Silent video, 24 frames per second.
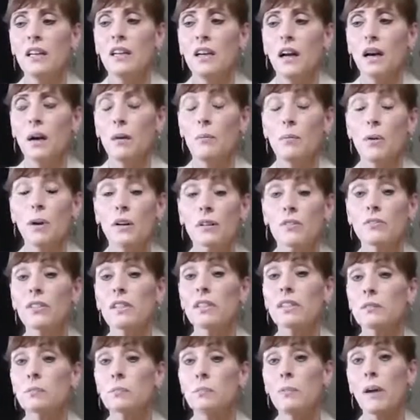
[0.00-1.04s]
uh, part of
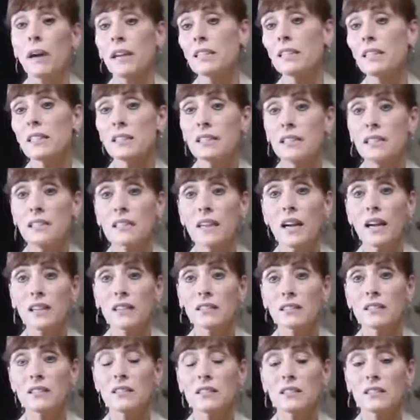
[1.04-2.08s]
it is binding the
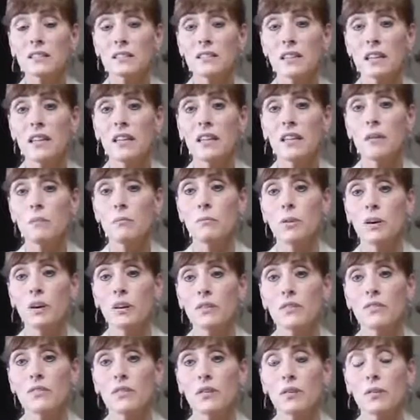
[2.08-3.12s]
toxins, and then
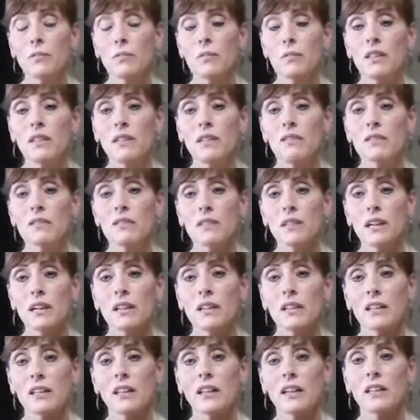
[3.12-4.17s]
part of them is
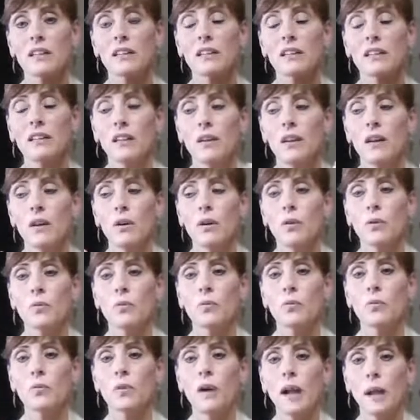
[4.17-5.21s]
kind of like
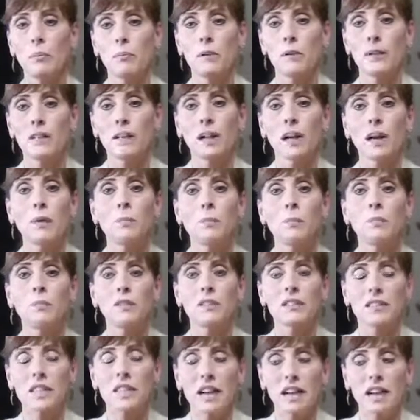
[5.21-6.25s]
wrapping up
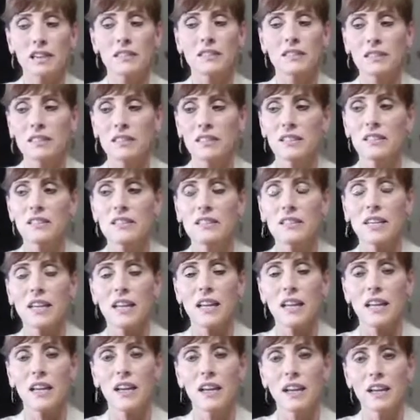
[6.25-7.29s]
the toxins
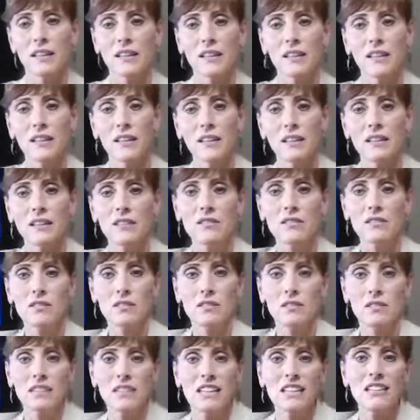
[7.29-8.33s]
and then
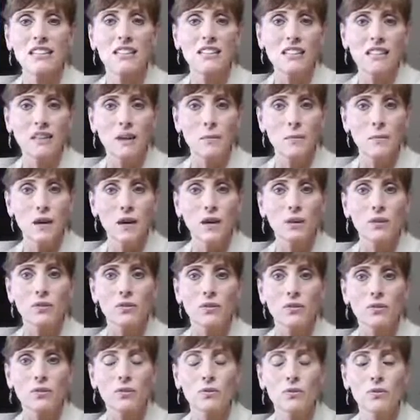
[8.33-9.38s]
sending them
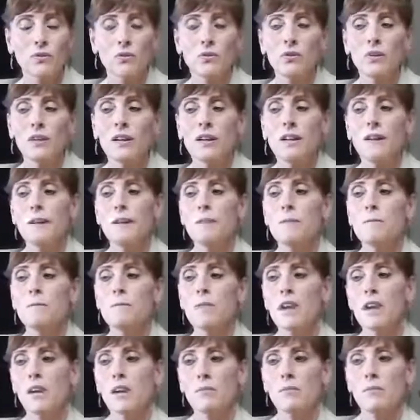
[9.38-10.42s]
out through
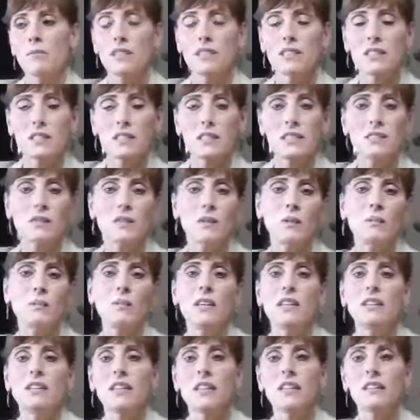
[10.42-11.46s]
um, the system
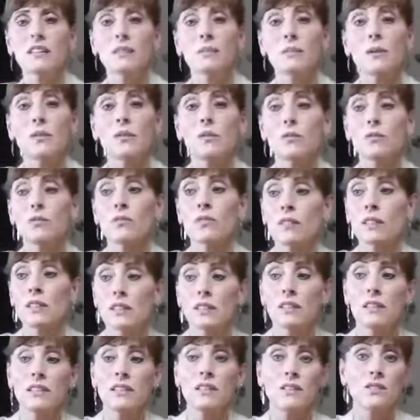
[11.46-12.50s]
that takes them out through the
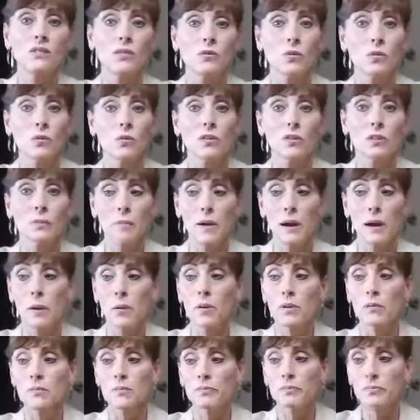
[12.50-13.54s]
kidneys or the
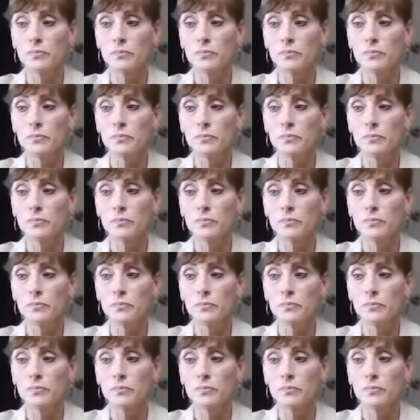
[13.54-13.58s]
bowel.